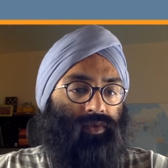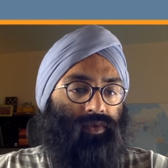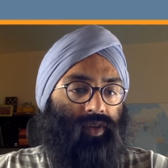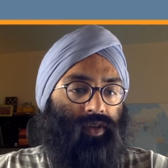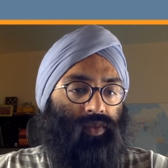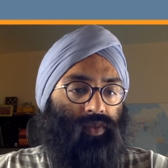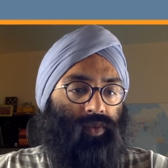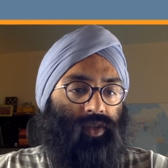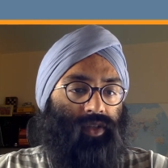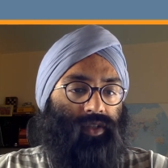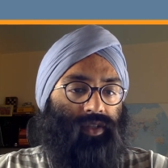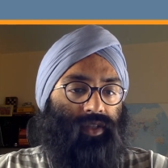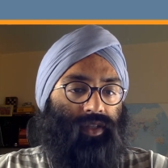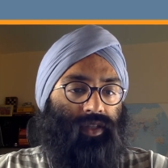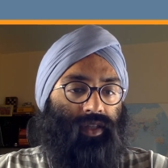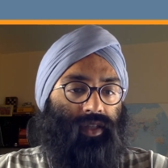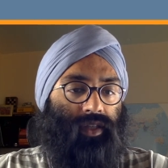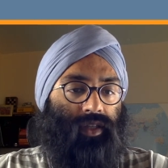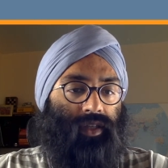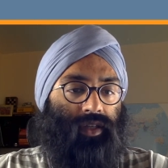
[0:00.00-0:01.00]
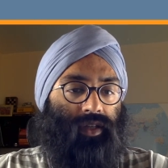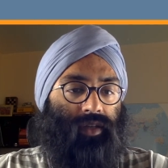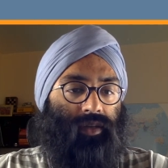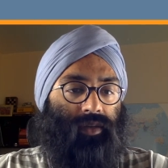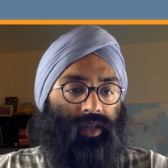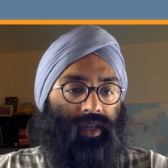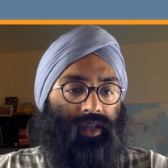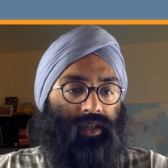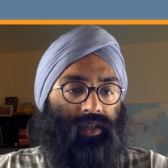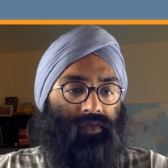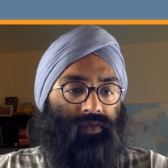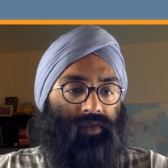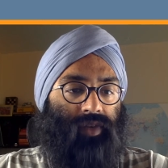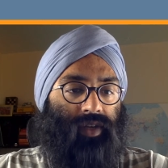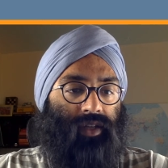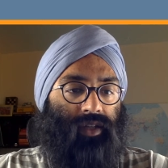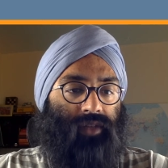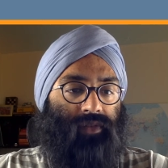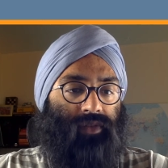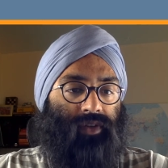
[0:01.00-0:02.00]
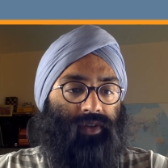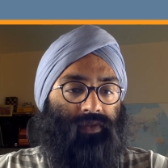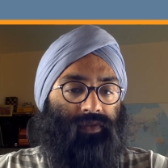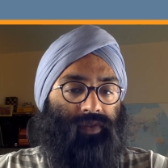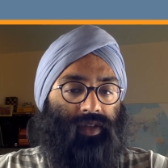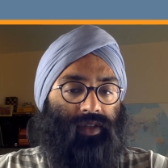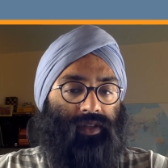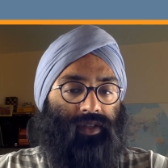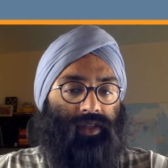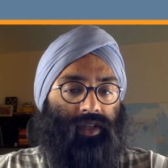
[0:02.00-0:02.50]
I just want to see the anti-fried liver defense